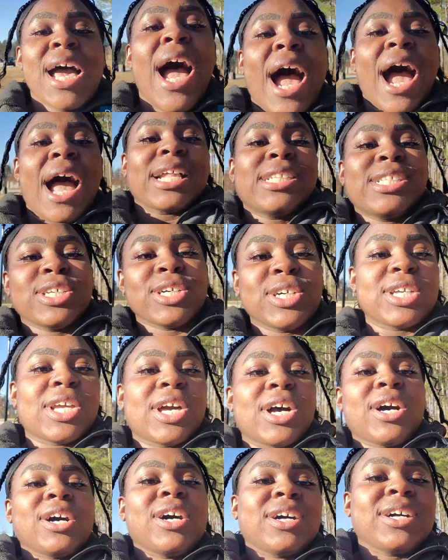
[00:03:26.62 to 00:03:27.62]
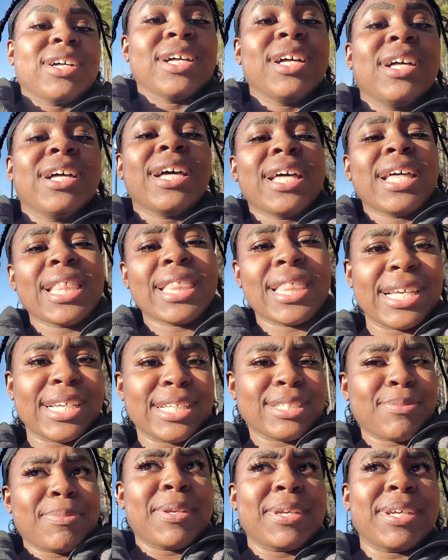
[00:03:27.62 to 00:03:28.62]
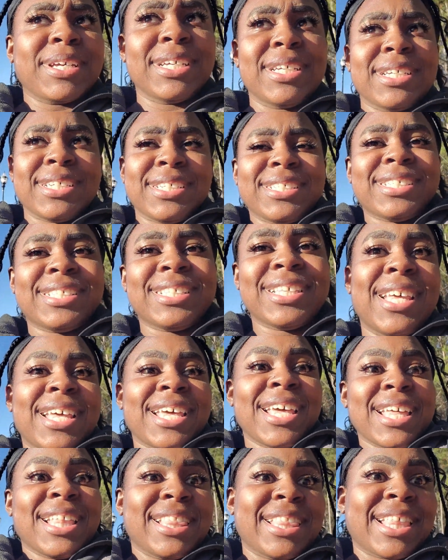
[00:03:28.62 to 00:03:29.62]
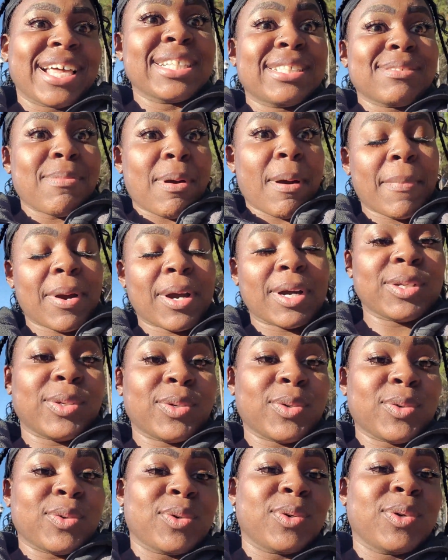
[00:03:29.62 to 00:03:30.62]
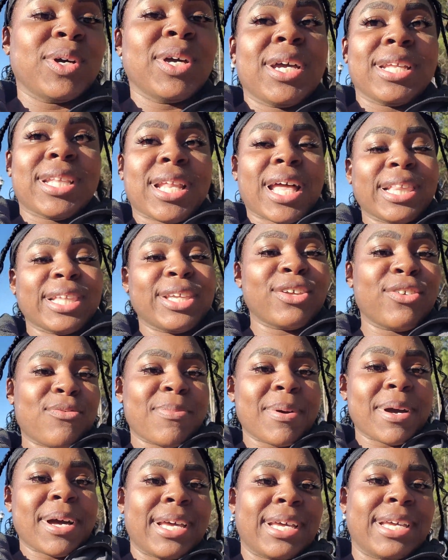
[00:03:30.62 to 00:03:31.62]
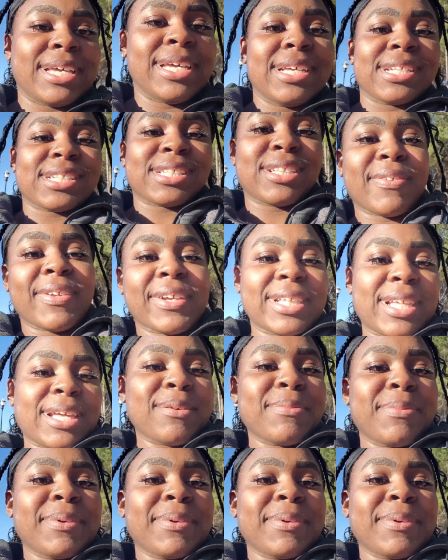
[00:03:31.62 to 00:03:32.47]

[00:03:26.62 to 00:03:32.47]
I tell y'all things because that's my motto and I live by it and stuff like that.